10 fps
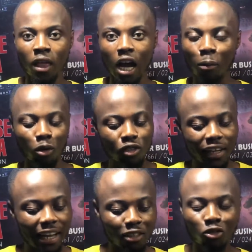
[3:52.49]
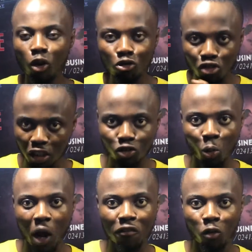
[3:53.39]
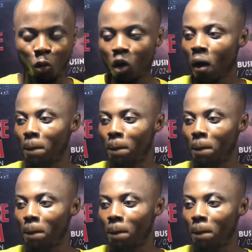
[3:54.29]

I'm not saying that don't trust the wife, though.